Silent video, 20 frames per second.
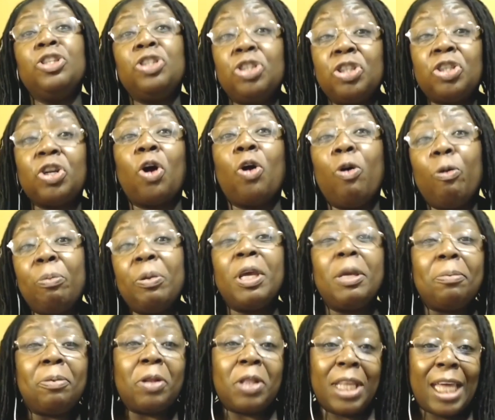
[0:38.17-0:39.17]
show
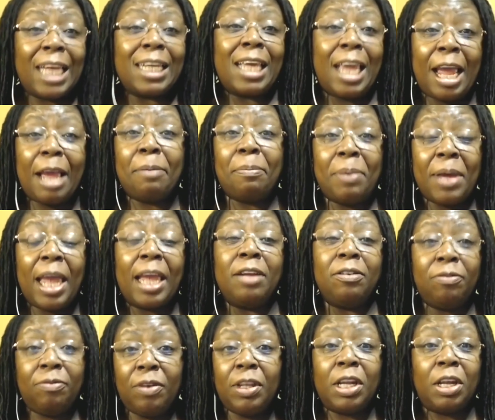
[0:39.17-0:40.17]
people that
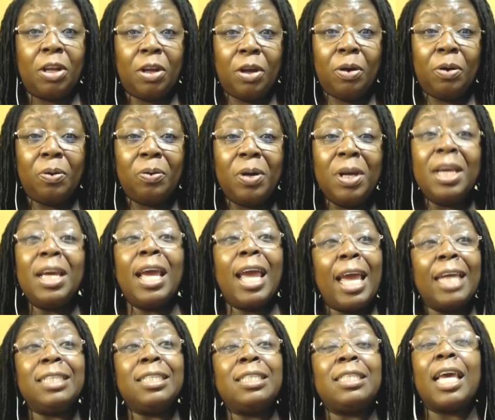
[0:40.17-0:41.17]
campaign video
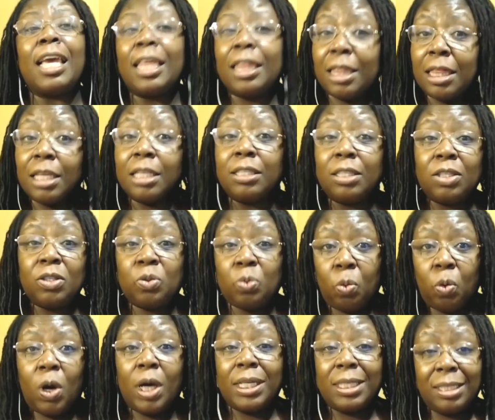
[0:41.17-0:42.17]
and say, this
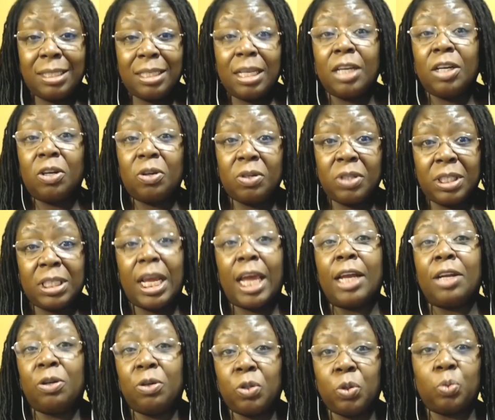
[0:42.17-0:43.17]
is what Senator
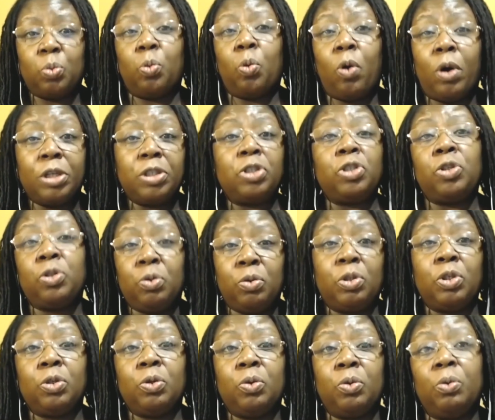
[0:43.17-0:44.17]
Sanders wants
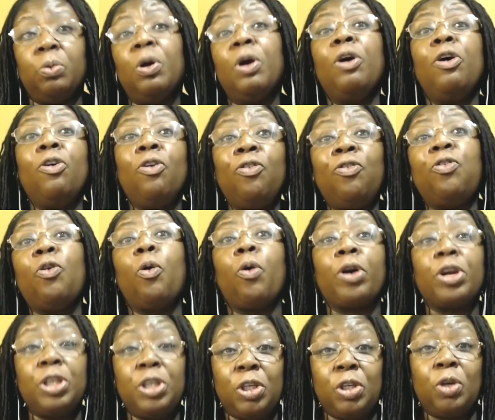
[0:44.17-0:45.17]
to do
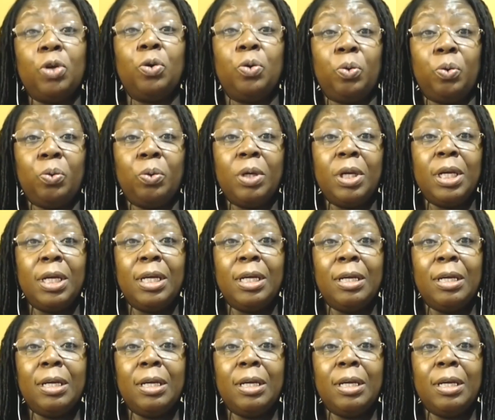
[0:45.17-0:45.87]
for you.